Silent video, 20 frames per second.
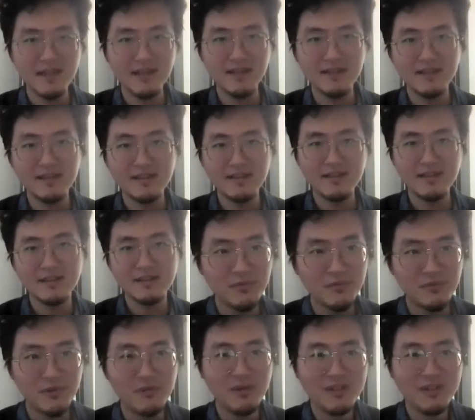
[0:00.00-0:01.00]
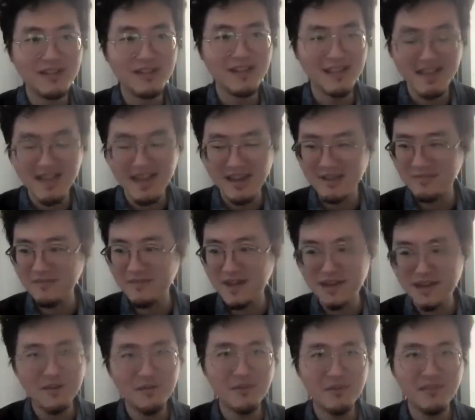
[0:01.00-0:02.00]
and we frequently got
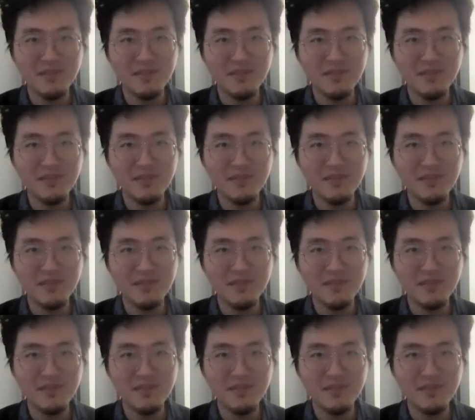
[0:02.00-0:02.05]
invited